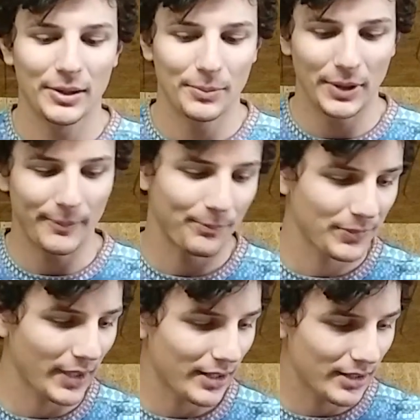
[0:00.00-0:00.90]
But
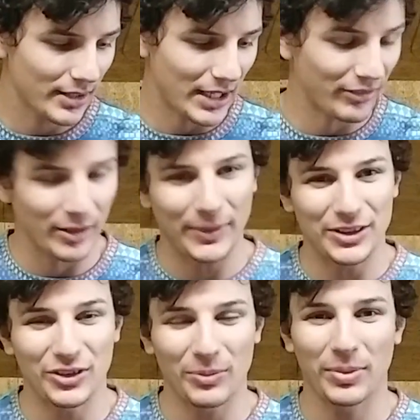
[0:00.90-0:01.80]
I recommend
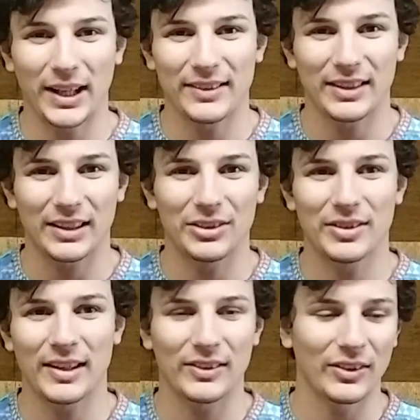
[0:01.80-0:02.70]
using plastic
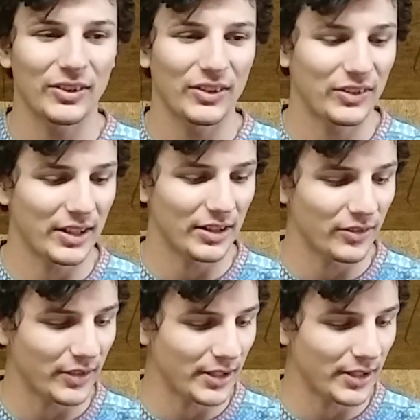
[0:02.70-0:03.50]
utensils instead of